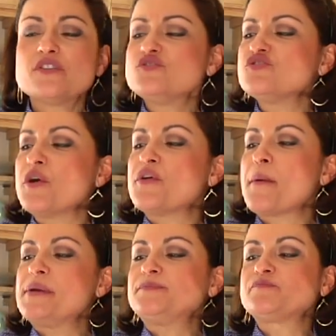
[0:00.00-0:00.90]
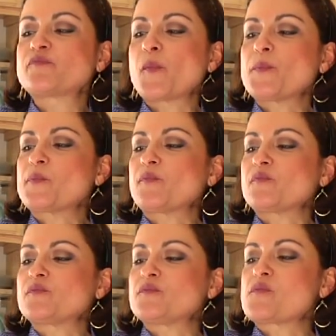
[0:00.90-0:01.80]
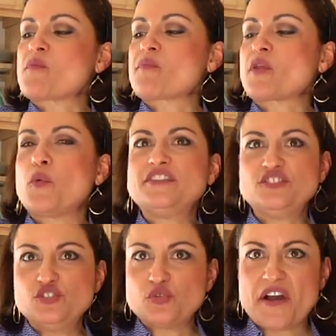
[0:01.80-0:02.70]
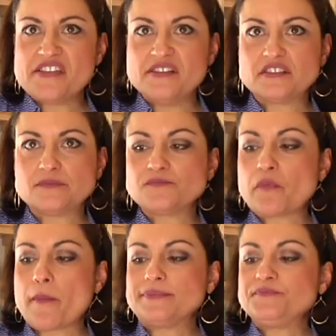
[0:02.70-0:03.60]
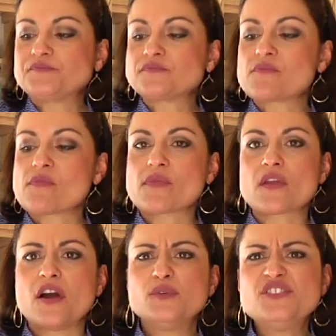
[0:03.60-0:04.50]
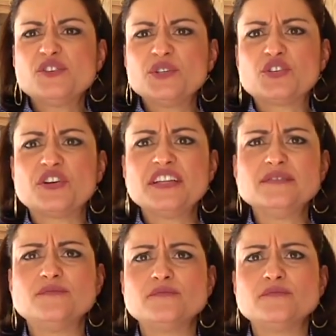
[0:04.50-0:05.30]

So yummy. Wait till you try these. Are we still recording?